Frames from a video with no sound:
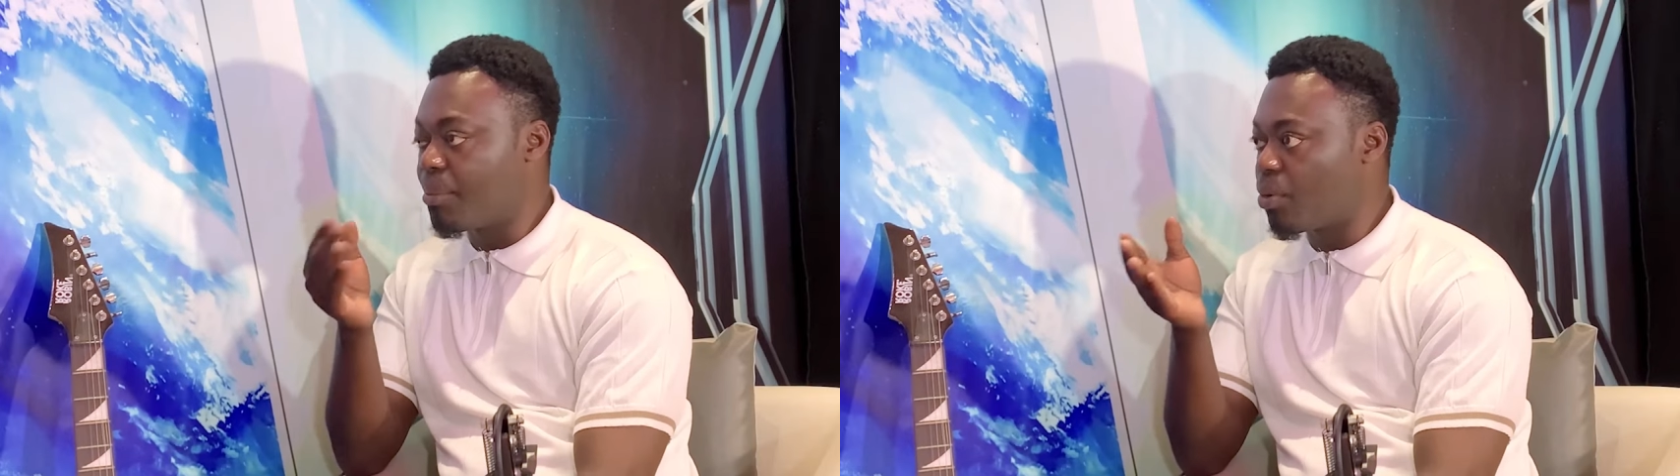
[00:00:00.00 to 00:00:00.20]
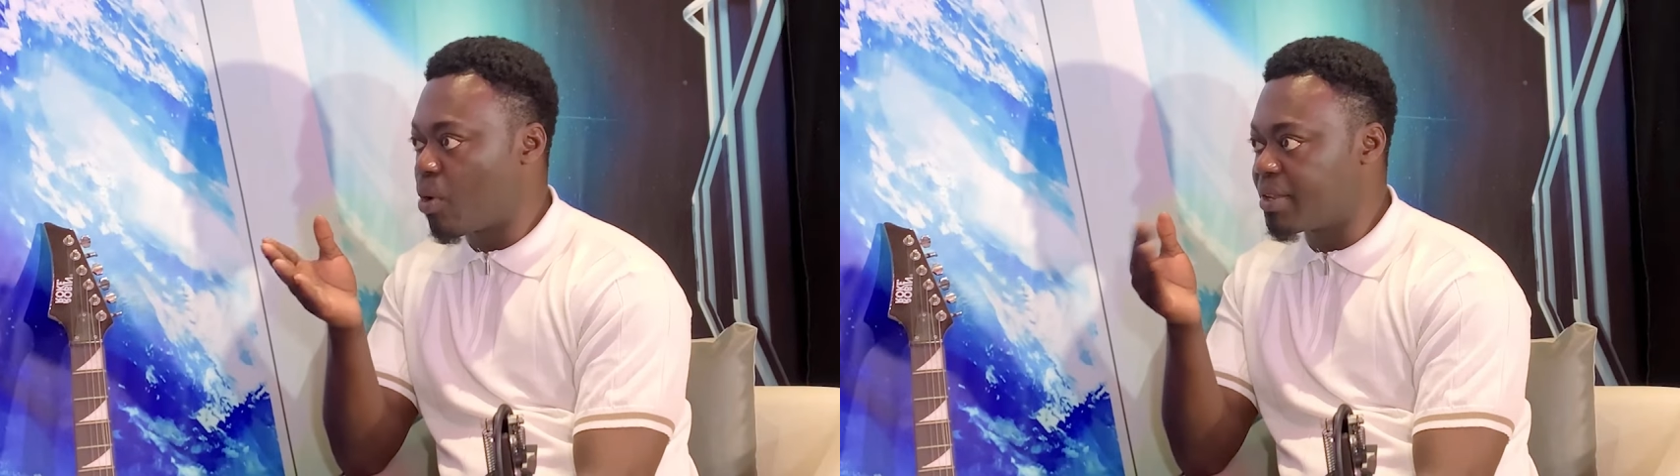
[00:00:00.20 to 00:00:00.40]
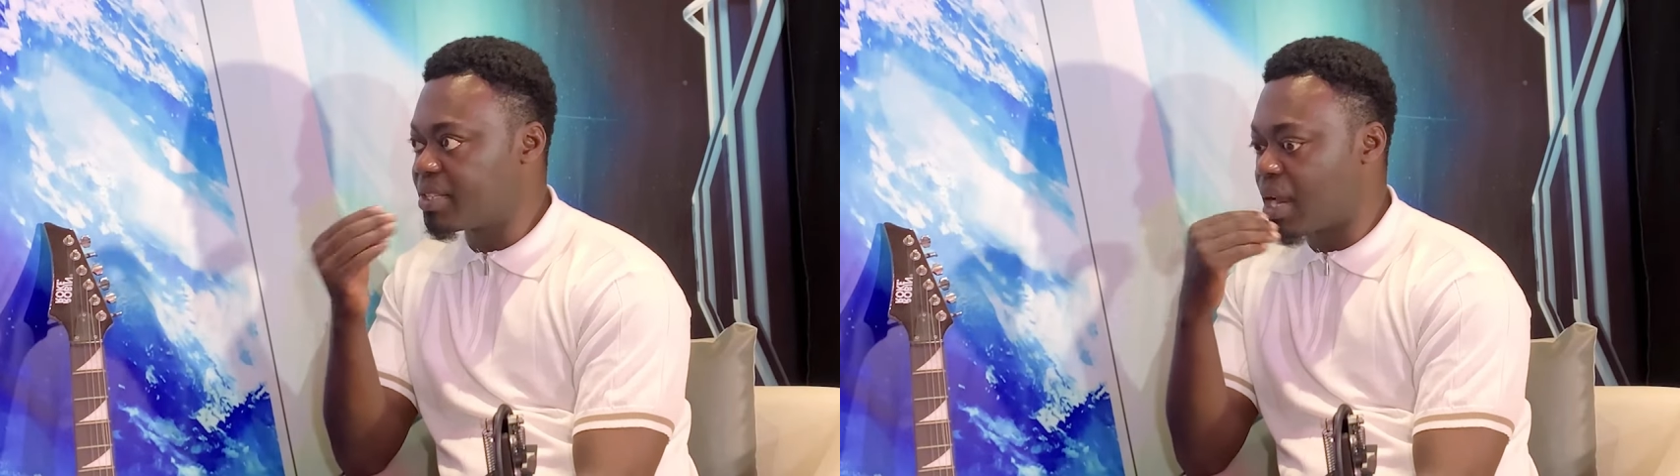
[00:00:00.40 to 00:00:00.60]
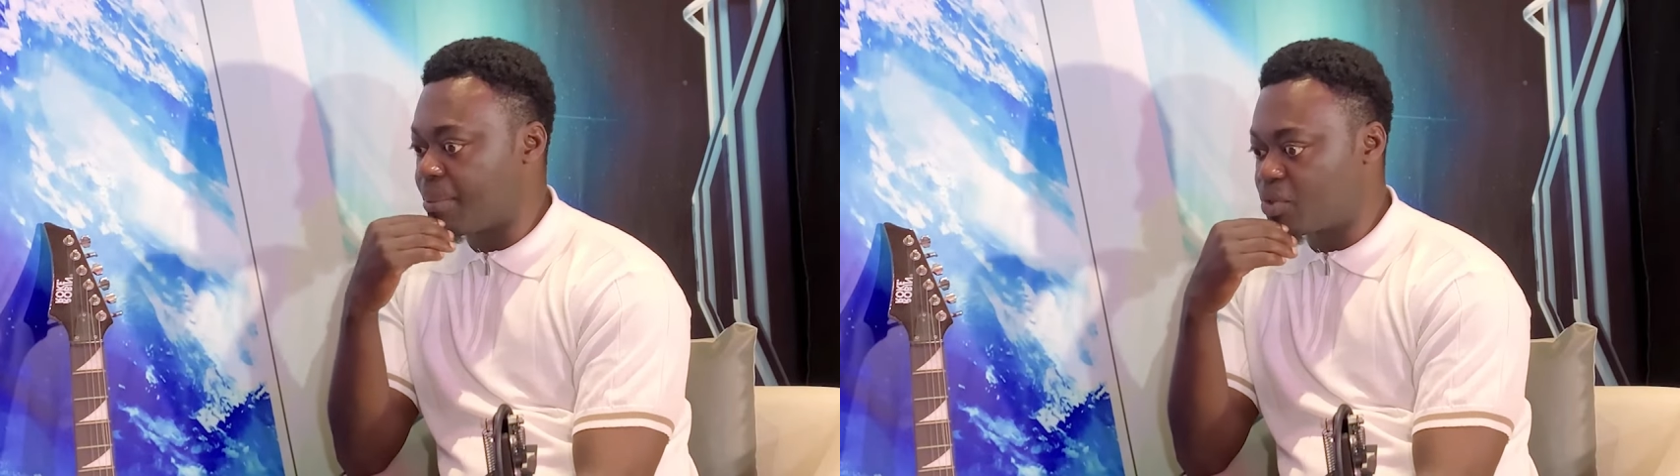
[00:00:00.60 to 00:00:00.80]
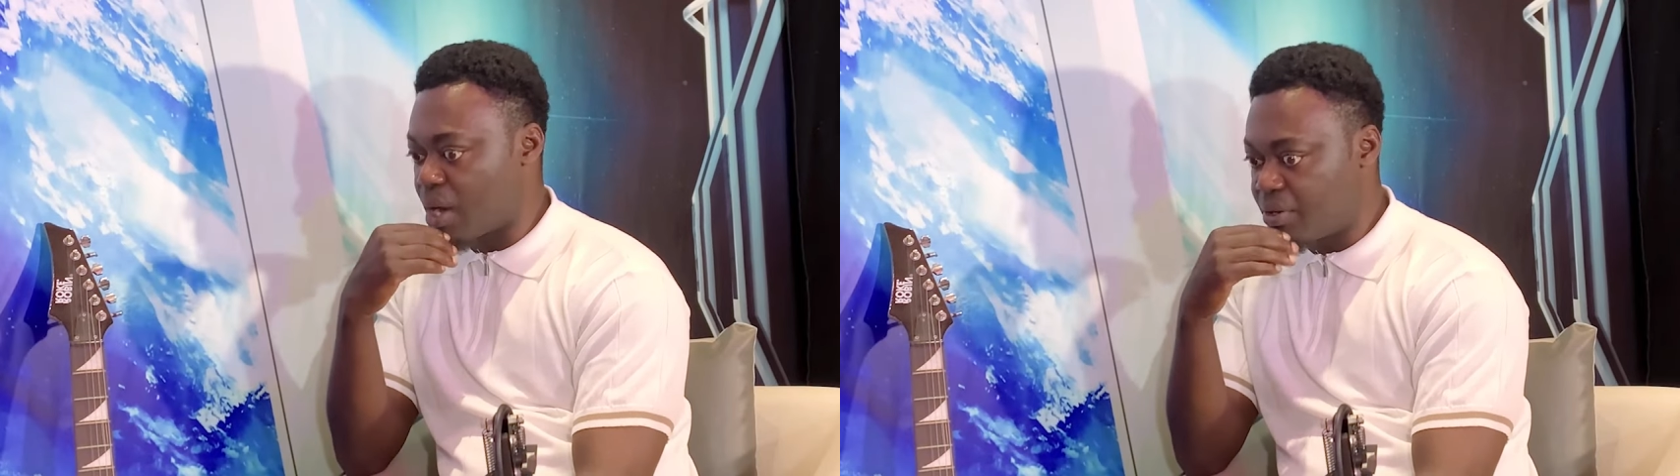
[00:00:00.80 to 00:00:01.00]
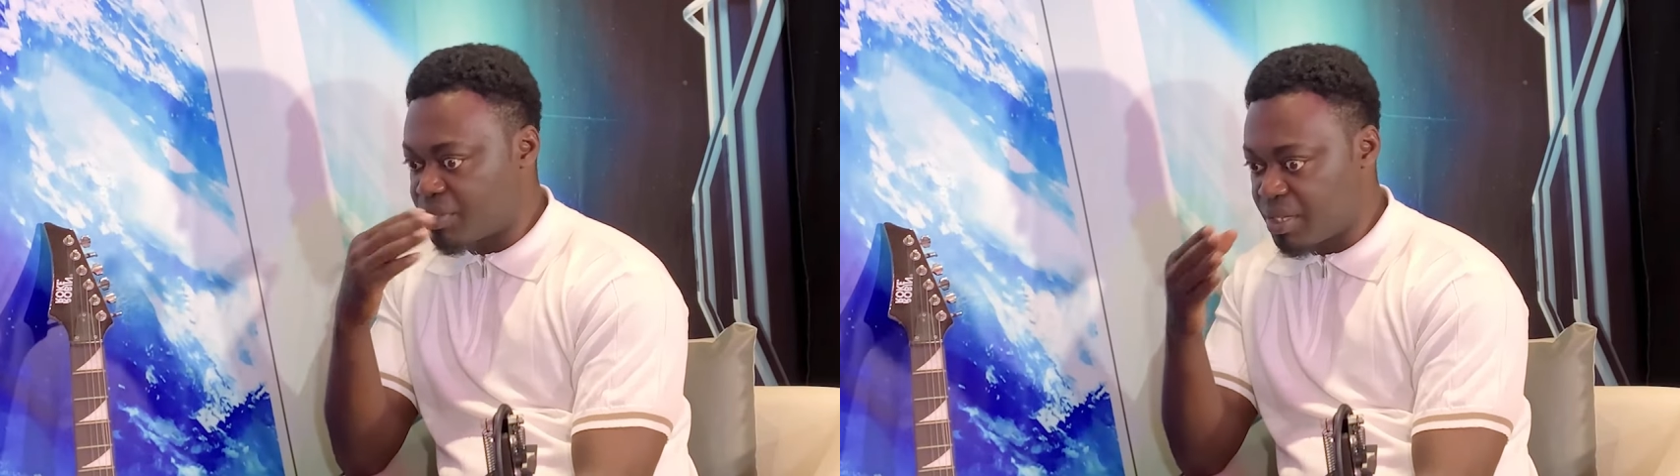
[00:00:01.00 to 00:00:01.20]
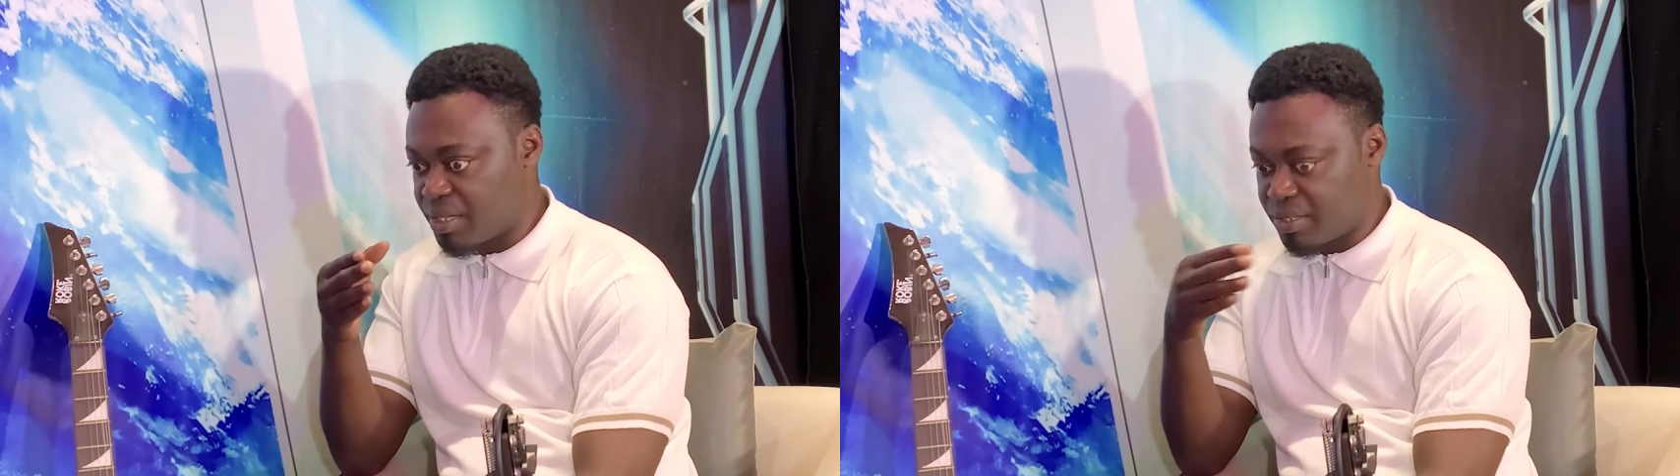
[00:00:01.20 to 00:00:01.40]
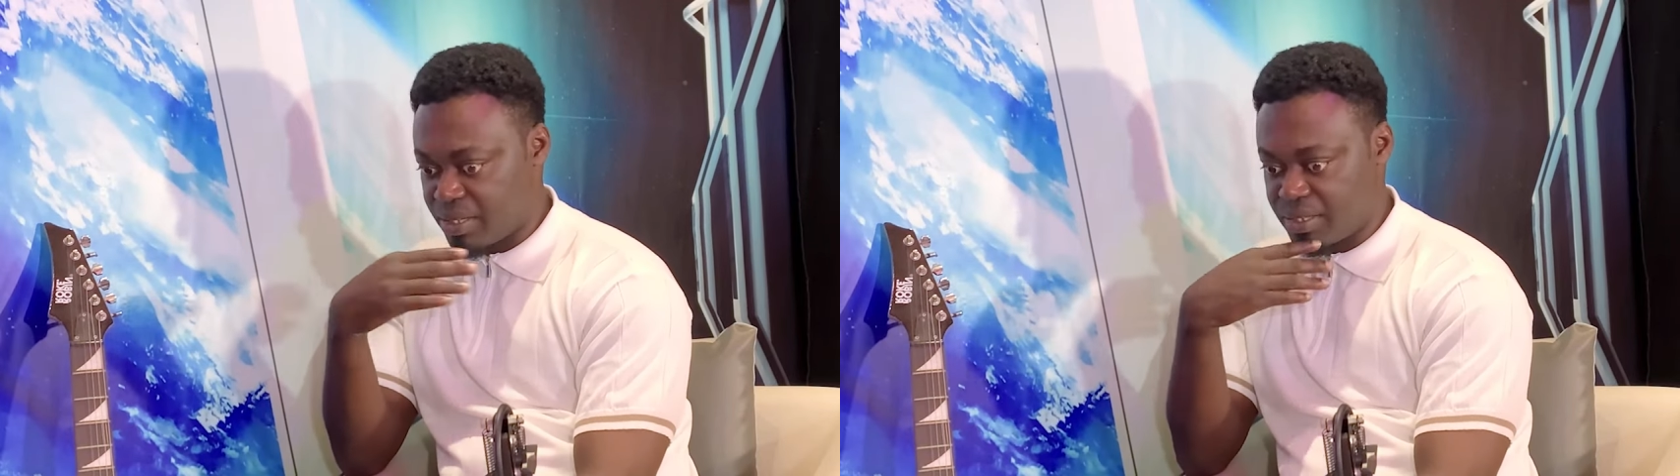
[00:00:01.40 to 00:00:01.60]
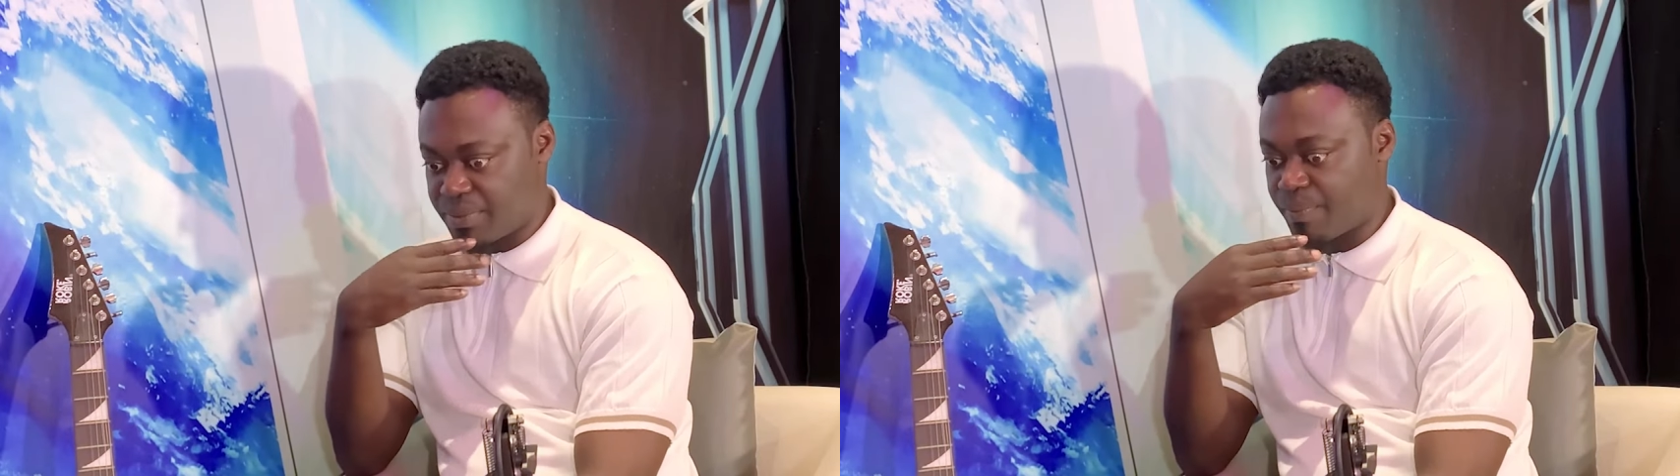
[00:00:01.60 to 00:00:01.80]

But one thing I'm trying to say is this.